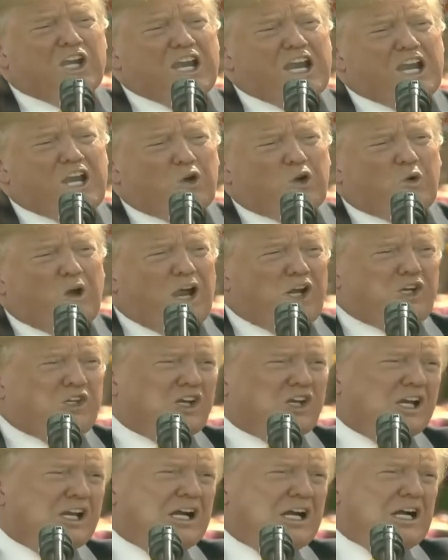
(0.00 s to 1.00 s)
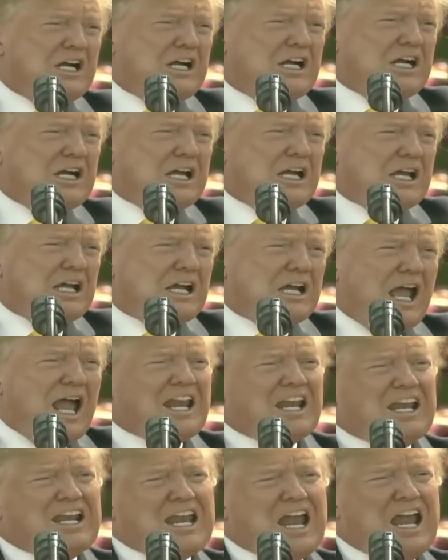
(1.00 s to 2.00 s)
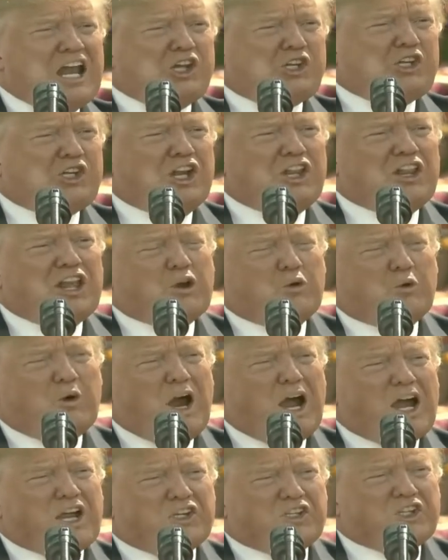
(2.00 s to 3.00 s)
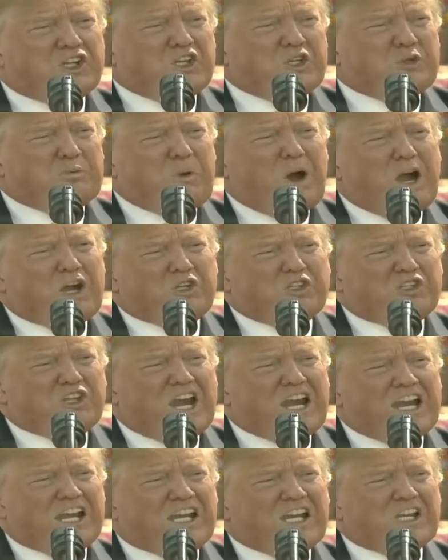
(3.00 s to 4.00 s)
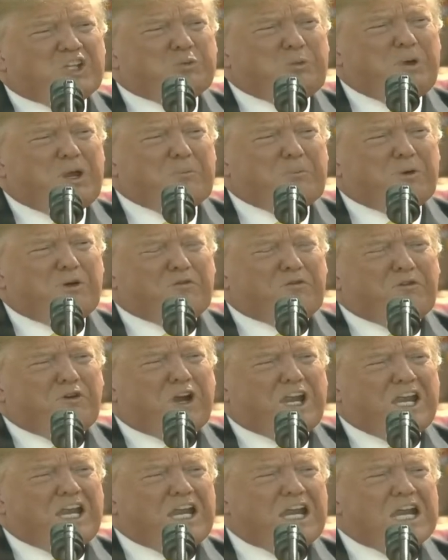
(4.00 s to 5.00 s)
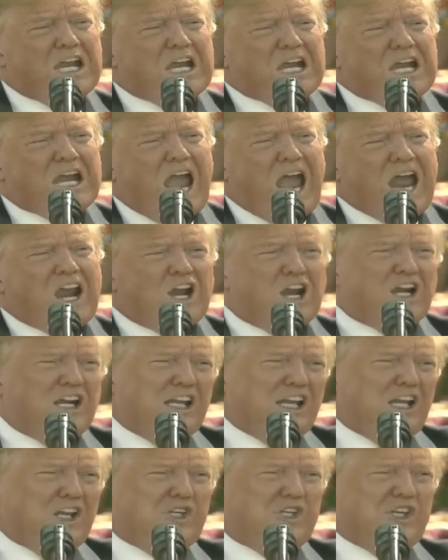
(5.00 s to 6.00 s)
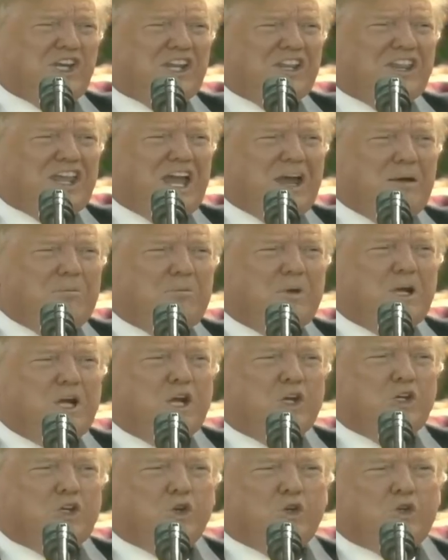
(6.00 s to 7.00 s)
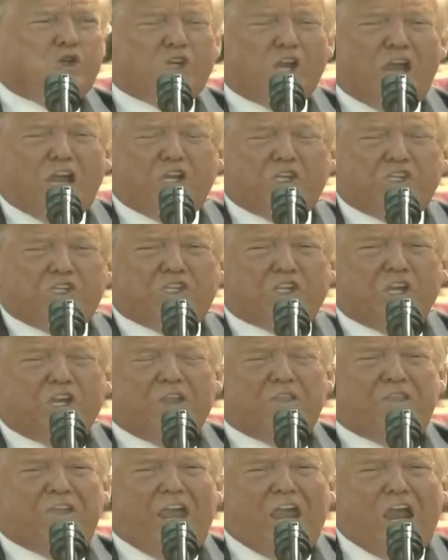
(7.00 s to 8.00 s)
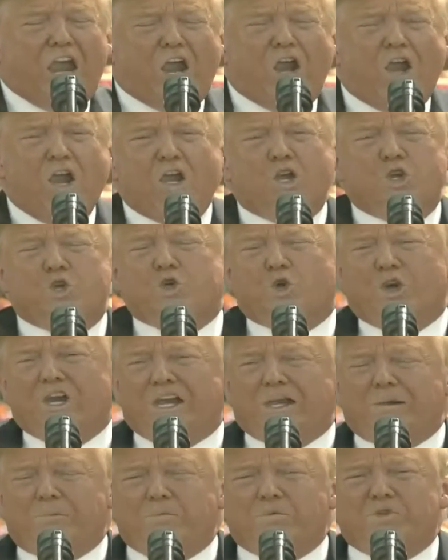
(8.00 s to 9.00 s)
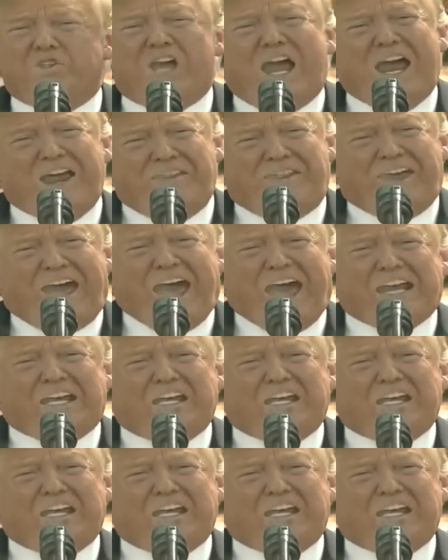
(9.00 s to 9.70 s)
and aggression, and a nation that rises by setting its people free and unleashing them to chase their dreams. And that